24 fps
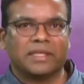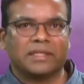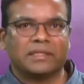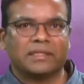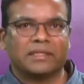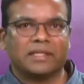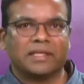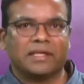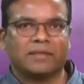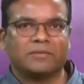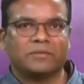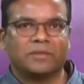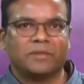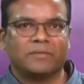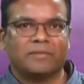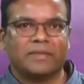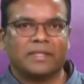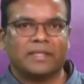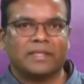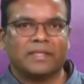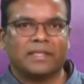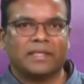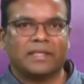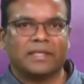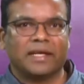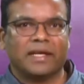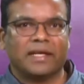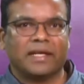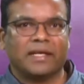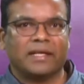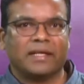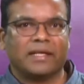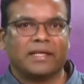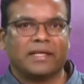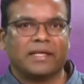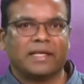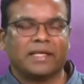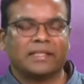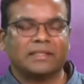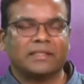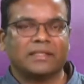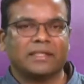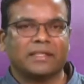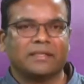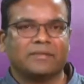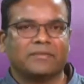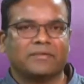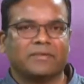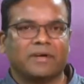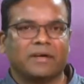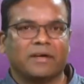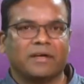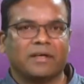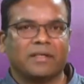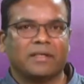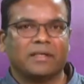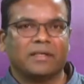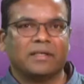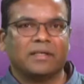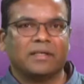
X-ray observatory and excellent for